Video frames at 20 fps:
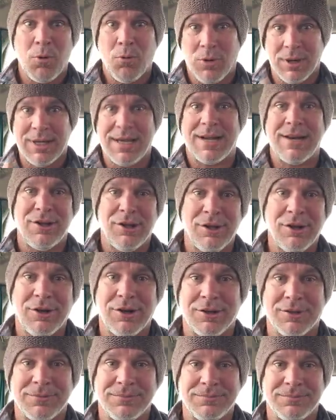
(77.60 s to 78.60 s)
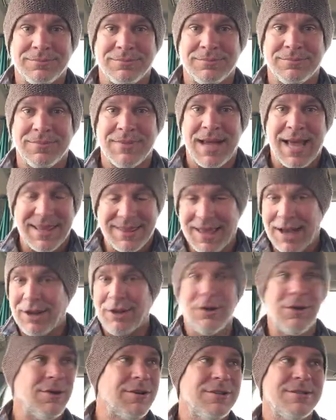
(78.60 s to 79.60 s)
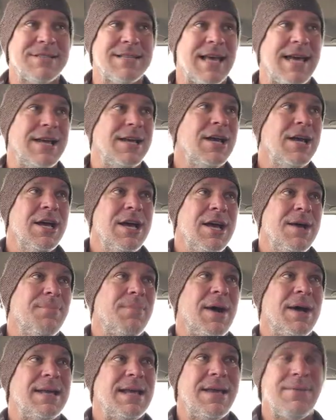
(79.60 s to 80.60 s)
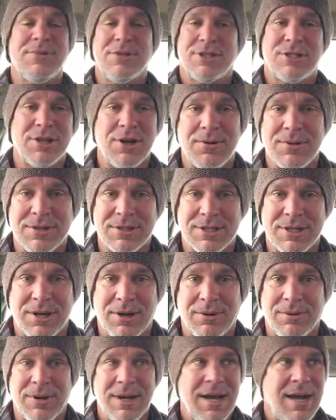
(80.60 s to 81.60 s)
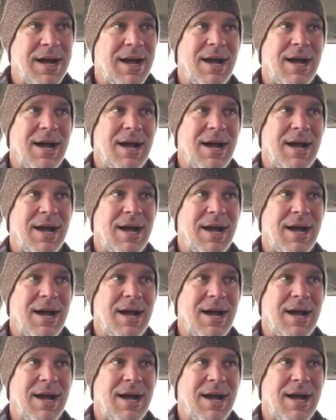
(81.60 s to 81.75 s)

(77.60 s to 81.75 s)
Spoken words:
will get an alert. And that alert will say, my name is so-and-so.